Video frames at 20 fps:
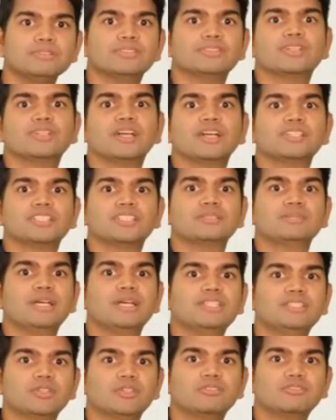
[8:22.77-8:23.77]
to
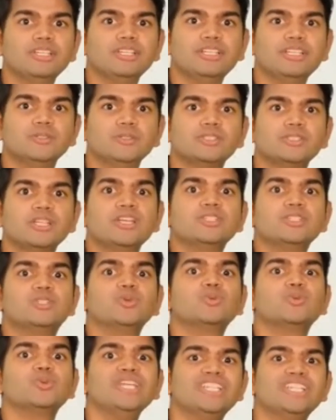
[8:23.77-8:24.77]
customize your videos to
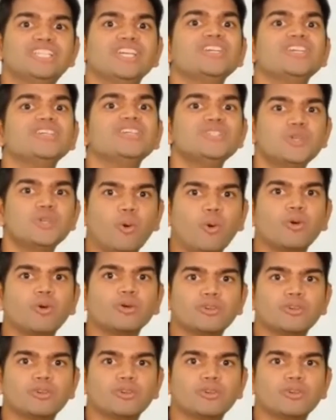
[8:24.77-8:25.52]
reach your